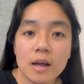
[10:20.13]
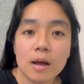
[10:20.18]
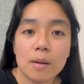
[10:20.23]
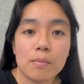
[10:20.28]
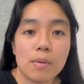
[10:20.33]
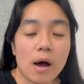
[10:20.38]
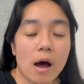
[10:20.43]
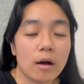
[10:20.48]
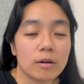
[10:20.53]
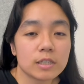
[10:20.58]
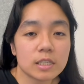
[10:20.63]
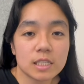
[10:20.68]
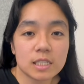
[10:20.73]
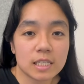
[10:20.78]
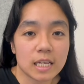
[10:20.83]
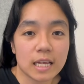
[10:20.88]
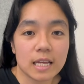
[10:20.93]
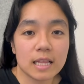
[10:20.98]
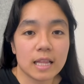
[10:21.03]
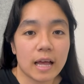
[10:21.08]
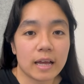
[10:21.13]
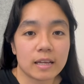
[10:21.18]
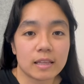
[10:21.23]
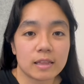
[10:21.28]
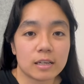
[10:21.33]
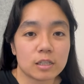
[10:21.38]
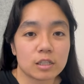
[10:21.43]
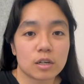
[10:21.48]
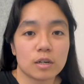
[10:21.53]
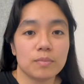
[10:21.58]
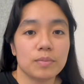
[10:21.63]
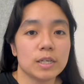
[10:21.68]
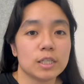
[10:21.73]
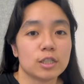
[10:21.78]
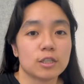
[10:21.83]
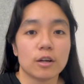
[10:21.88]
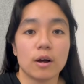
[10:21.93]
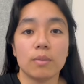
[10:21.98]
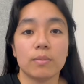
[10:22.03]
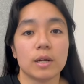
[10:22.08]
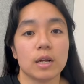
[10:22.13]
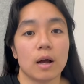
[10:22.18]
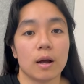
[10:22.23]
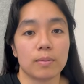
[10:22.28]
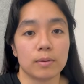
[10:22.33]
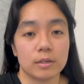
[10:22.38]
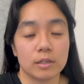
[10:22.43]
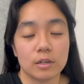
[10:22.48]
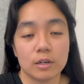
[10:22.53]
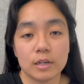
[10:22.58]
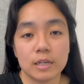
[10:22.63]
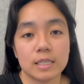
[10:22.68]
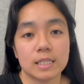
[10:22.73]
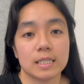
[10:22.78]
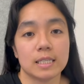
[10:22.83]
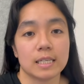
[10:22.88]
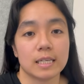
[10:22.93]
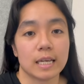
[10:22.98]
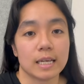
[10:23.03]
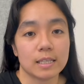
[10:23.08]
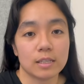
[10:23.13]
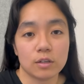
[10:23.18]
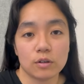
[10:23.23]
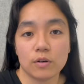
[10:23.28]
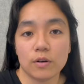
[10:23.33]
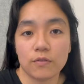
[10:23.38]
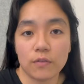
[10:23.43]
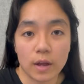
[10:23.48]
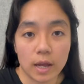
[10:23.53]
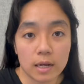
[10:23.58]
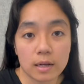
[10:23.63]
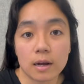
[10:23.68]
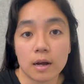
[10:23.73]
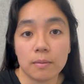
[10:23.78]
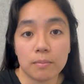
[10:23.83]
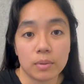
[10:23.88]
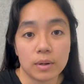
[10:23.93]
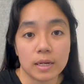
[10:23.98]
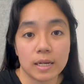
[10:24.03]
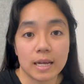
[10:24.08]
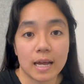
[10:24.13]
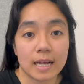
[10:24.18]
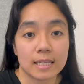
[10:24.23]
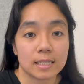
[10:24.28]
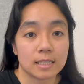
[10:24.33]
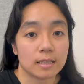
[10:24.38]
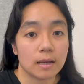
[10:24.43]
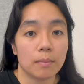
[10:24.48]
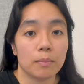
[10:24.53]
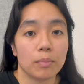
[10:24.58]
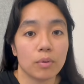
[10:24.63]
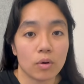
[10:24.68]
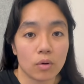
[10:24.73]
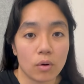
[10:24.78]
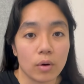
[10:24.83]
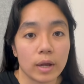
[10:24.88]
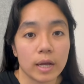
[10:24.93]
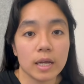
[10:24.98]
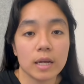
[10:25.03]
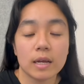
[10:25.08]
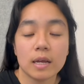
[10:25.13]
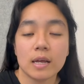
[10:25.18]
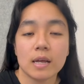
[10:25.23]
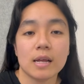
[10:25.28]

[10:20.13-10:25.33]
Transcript: But I'll just say, like, there's going to be so many opportunities to get to a FAANG company at some point.